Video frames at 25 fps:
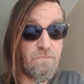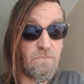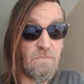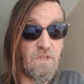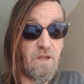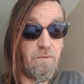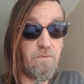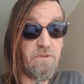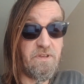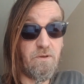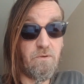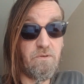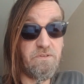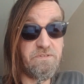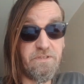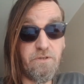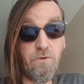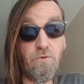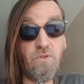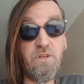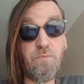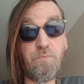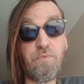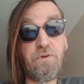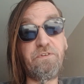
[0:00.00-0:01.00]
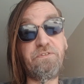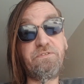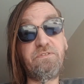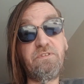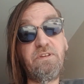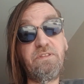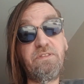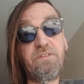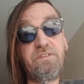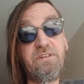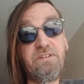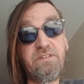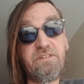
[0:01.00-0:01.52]
I was the only person
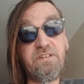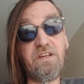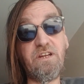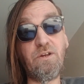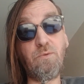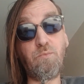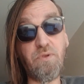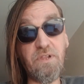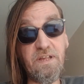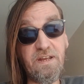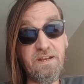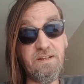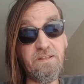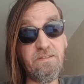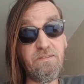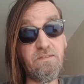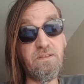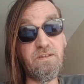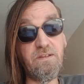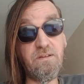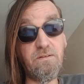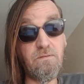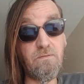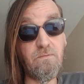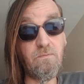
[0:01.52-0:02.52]
on the entire planet that